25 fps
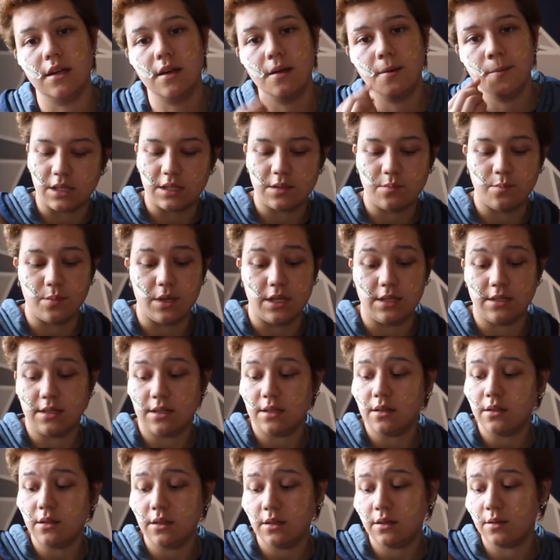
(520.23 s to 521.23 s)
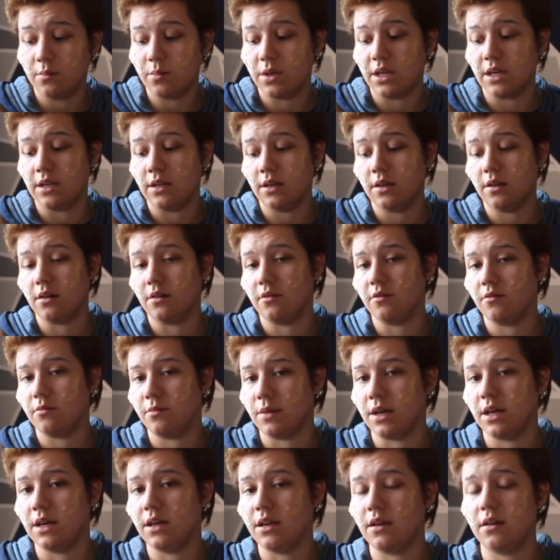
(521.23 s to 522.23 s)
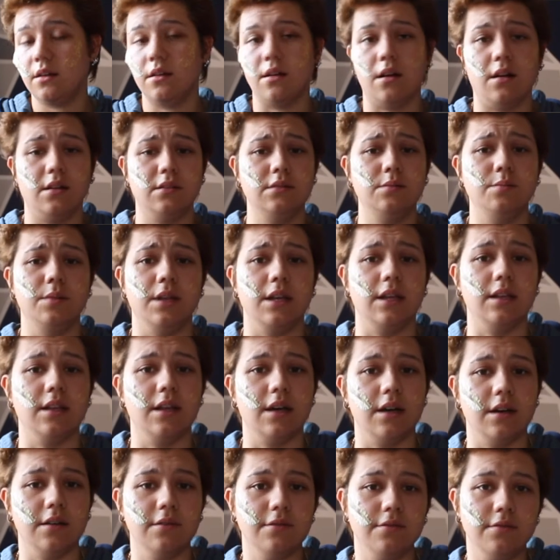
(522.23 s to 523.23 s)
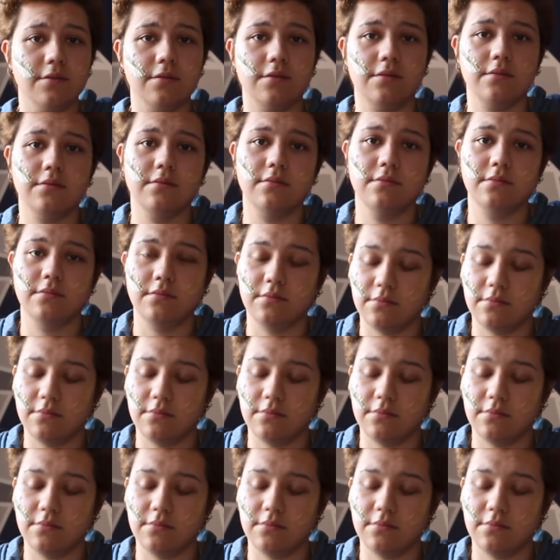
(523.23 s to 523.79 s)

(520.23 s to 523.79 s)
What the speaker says: That's basically the beginning of my cosplay life.